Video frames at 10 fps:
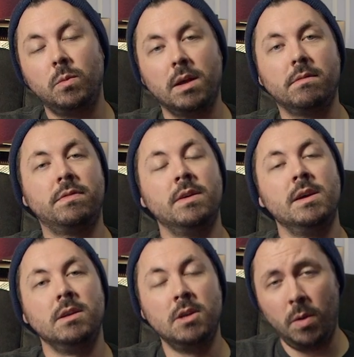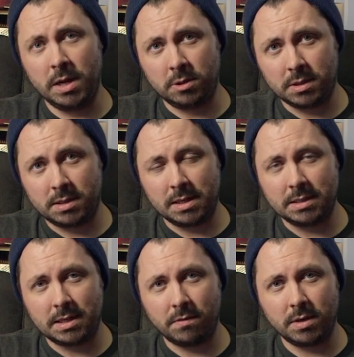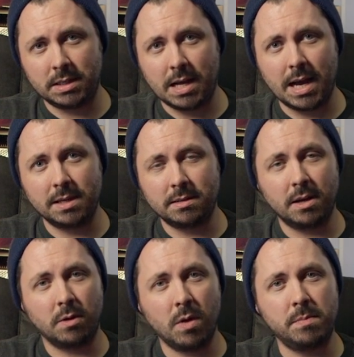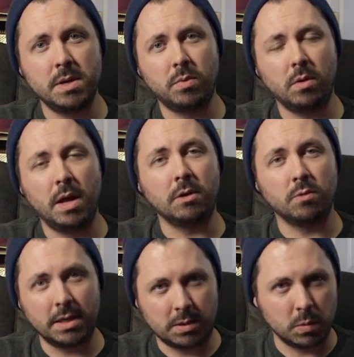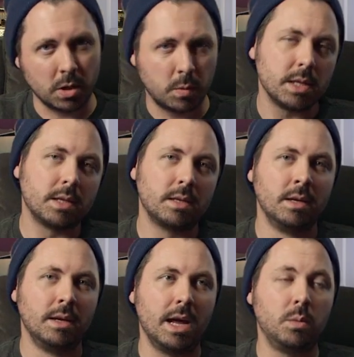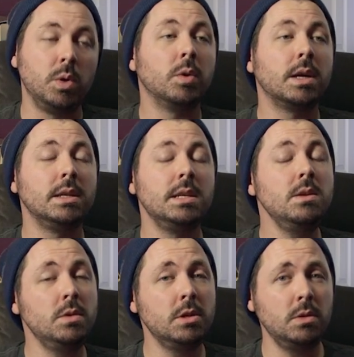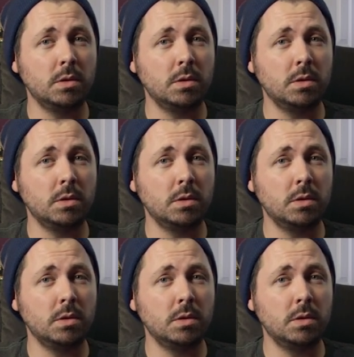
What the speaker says: We have no interest in severing ties. They are great people and great to work with, and we will continue to do